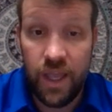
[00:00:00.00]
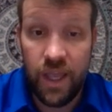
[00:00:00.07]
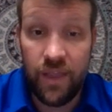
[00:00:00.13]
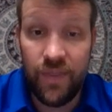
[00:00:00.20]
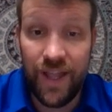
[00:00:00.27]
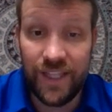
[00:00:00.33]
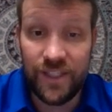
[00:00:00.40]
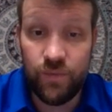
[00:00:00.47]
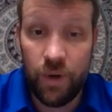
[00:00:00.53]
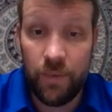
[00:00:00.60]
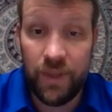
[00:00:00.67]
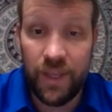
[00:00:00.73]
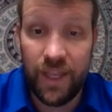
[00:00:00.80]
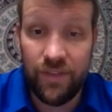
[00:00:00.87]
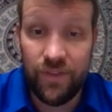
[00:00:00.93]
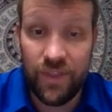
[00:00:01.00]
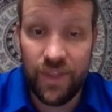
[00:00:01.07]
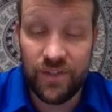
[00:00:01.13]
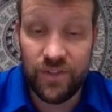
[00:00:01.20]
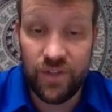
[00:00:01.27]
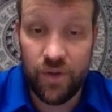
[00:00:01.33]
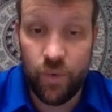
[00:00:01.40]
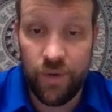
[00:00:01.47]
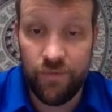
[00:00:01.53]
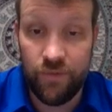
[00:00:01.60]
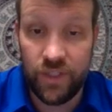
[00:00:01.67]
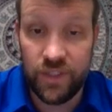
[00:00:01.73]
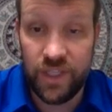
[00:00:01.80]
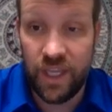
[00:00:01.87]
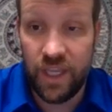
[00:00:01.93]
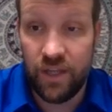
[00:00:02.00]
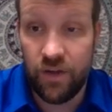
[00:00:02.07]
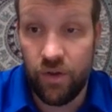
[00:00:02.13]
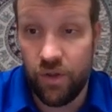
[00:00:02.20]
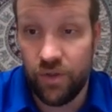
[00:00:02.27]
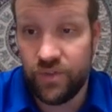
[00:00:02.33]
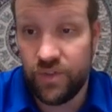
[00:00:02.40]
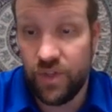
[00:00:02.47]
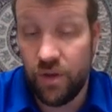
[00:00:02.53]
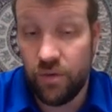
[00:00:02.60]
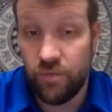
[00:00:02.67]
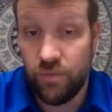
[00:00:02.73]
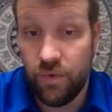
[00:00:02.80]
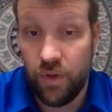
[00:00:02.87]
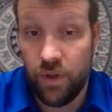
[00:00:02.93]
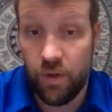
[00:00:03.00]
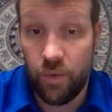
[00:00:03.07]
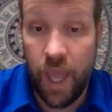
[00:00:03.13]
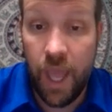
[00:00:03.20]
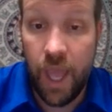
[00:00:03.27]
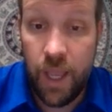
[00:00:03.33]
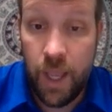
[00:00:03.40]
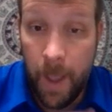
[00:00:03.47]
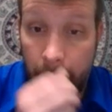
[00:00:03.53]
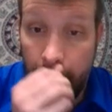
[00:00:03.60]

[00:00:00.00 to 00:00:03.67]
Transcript: And that's where we get this equivalent again also, okay?